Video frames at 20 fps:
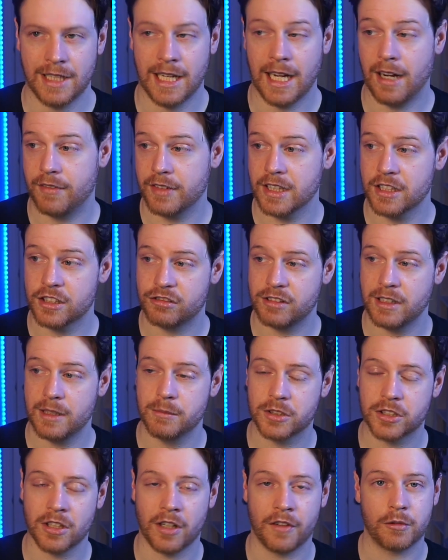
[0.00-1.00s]
having the stream
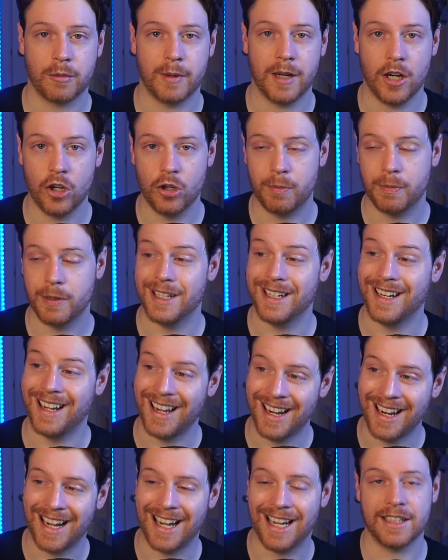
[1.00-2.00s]
software open
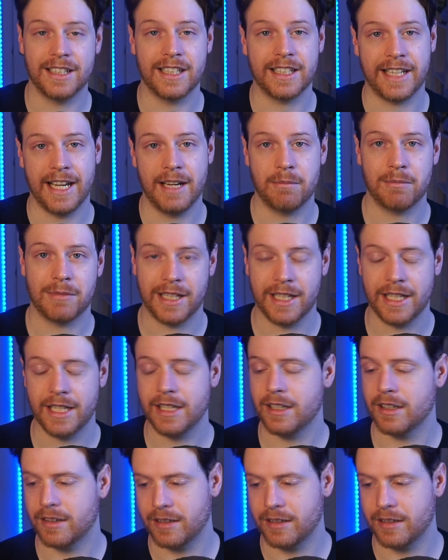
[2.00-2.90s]
and a game playing,